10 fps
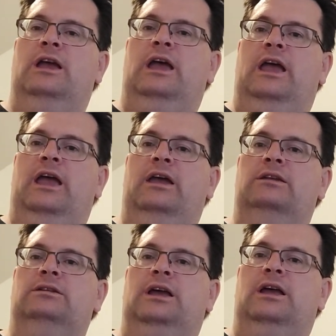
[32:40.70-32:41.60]

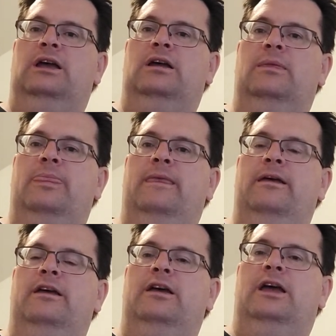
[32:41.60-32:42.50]
and um,
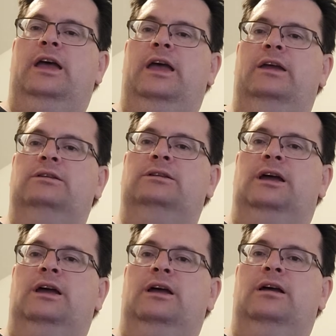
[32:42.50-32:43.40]
and
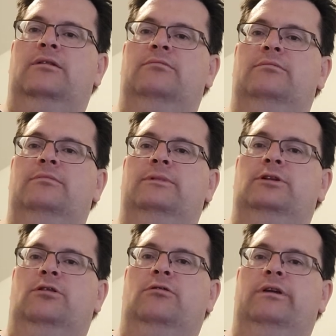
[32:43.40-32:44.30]
uh, you
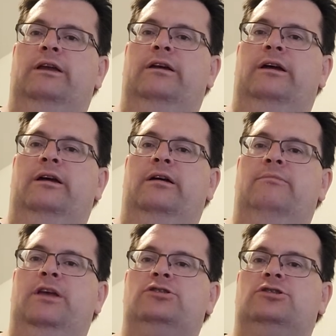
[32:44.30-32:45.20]
know, uh, uh,
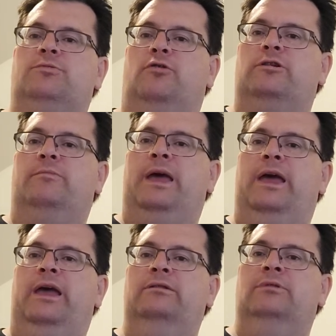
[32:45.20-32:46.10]
make sure to support a
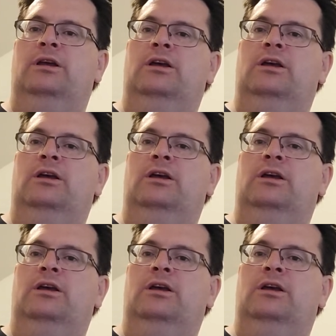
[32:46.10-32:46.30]
band.